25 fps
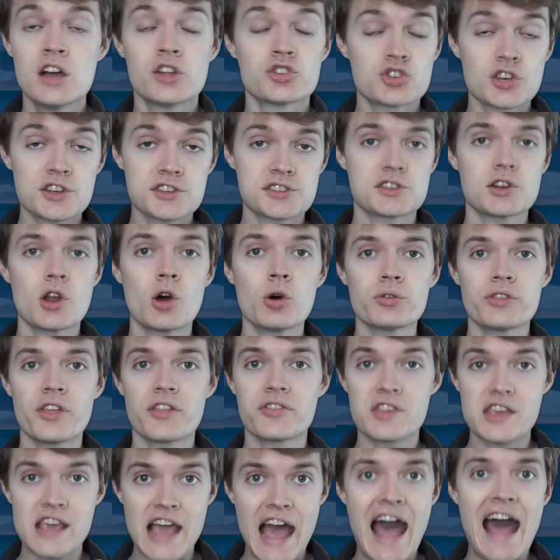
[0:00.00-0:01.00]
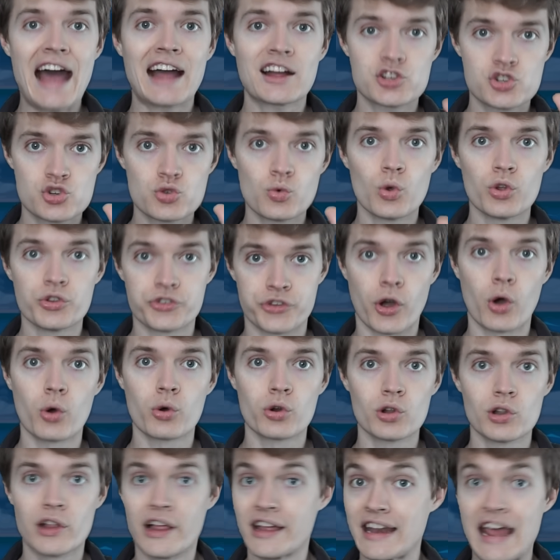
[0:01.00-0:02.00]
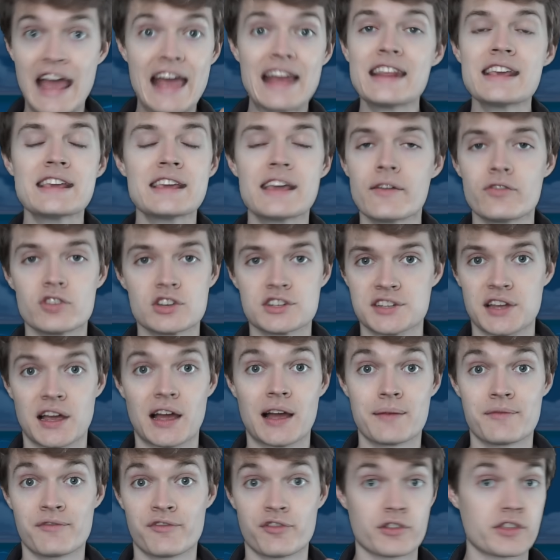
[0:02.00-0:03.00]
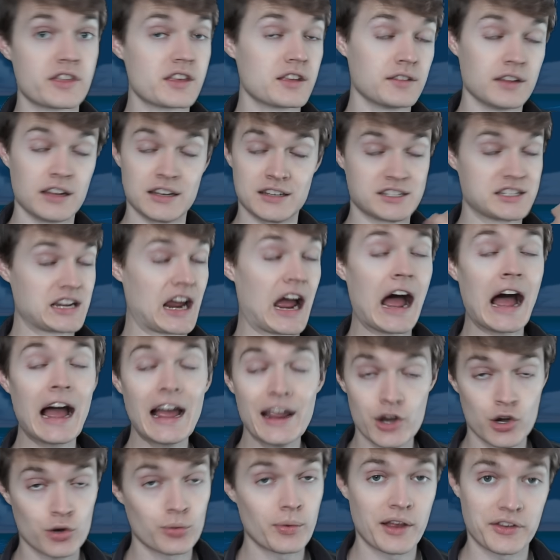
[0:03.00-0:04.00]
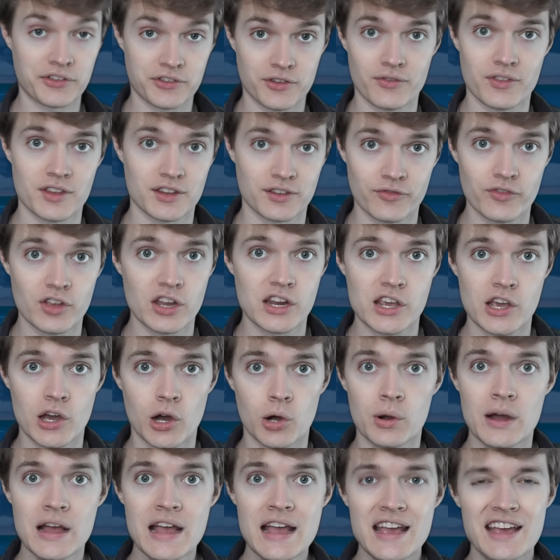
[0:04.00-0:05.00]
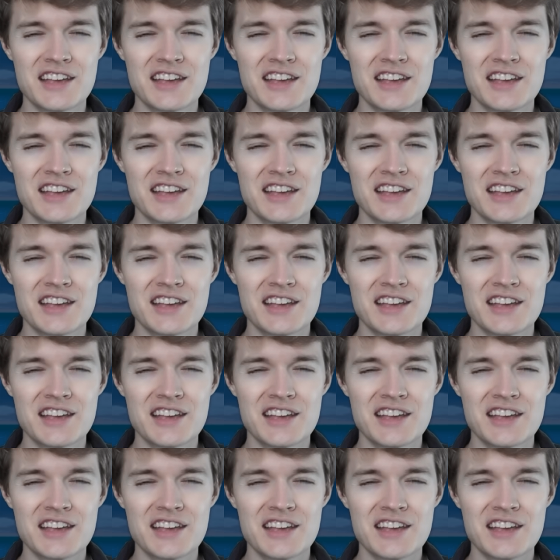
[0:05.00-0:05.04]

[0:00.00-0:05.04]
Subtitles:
just know that the actual total at any given time for the entire rest of this video